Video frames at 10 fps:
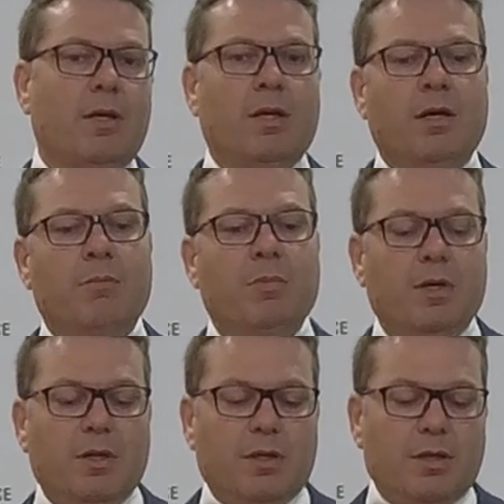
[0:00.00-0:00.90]

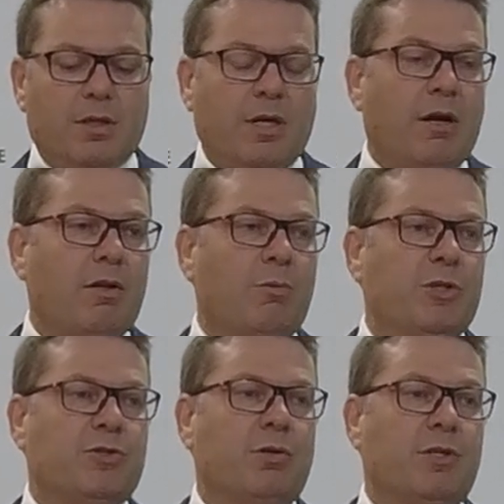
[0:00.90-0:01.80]
Currently
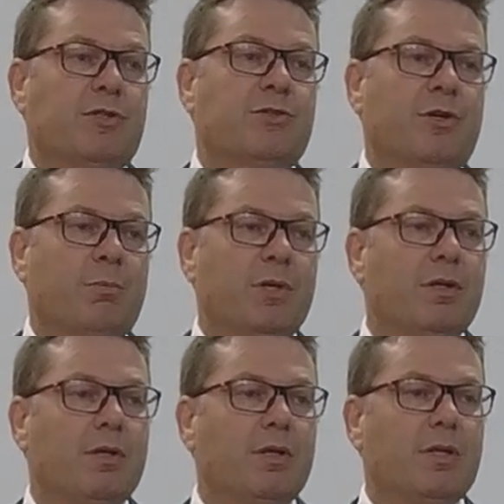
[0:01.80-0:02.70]
we're trying to
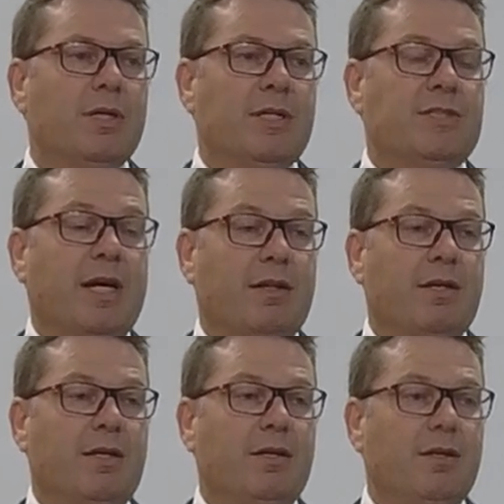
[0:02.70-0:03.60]
determine
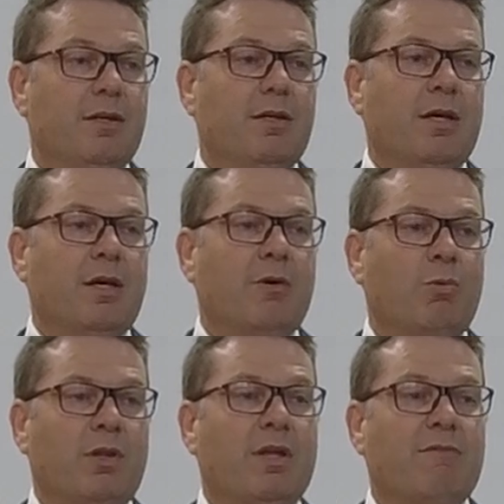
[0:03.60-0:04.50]
exactly
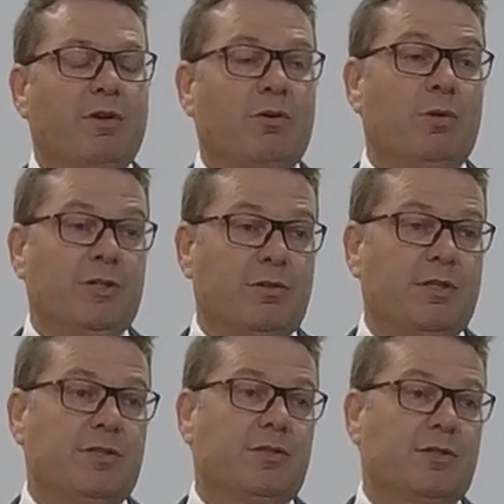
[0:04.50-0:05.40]
whether that vehicle is or
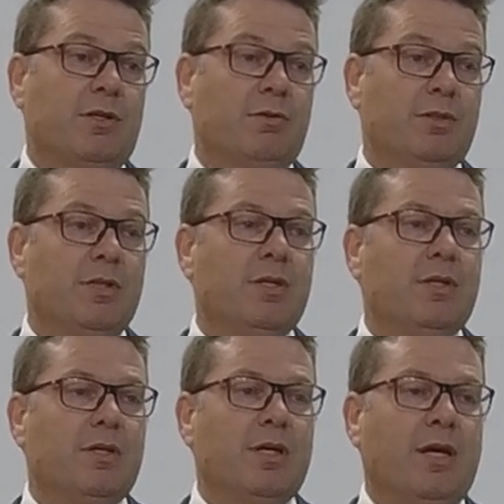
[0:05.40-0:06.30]
isn't stolen,
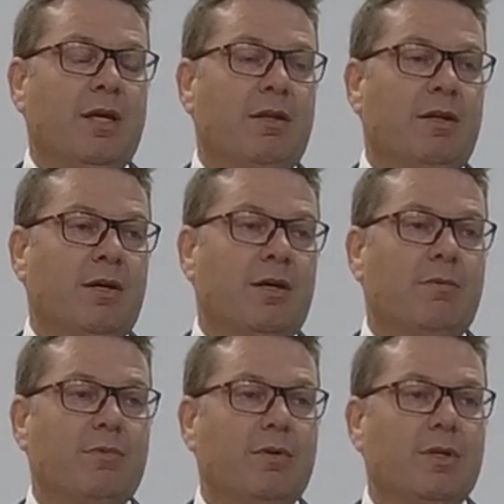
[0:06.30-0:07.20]
and
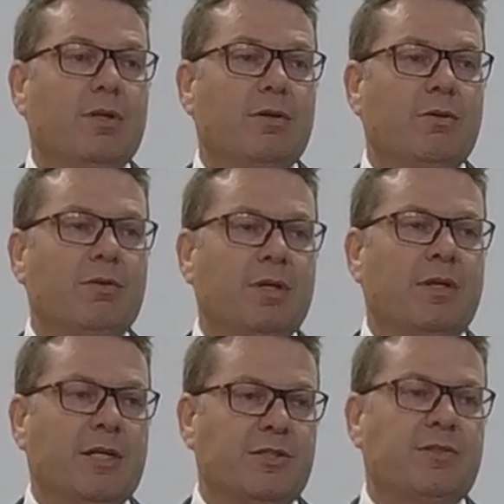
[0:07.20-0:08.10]

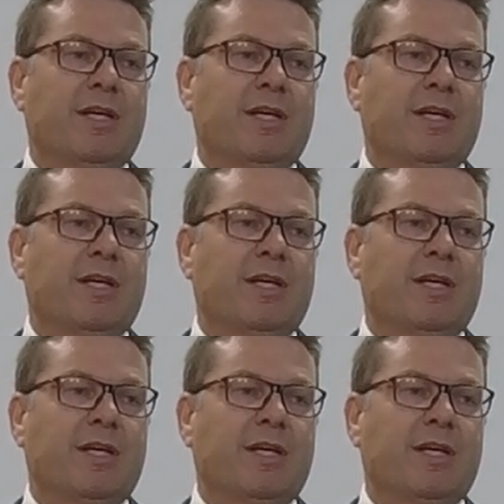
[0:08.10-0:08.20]
that's